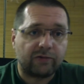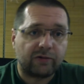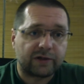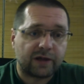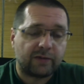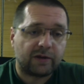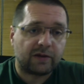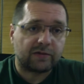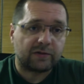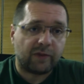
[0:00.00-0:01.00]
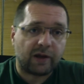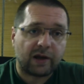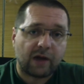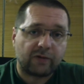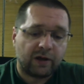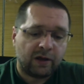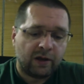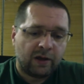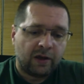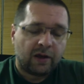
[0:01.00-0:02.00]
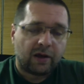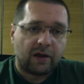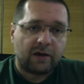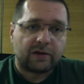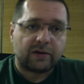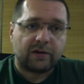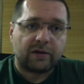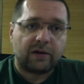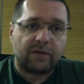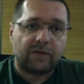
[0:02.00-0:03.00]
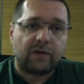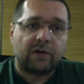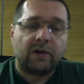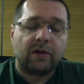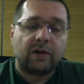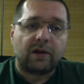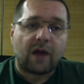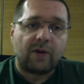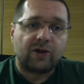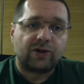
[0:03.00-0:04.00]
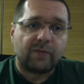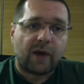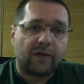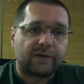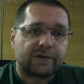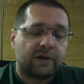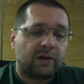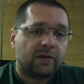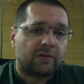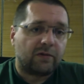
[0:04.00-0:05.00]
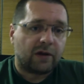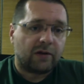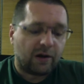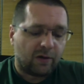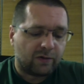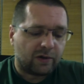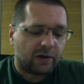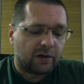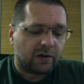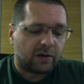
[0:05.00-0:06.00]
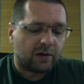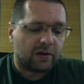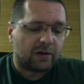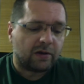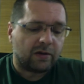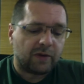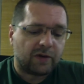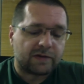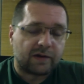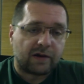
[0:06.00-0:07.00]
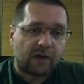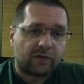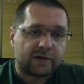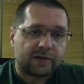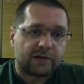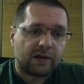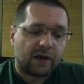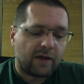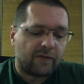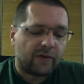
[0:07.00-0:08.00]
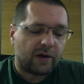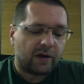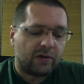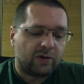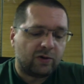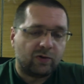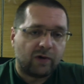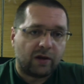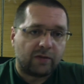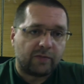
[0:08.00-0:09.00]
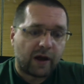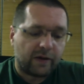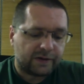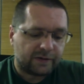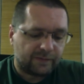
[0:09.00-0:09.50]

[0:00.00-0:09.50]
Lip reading: or something, some blackout, and it will damage the BIOS. You can reload it because the routers, they have a dual BIOS.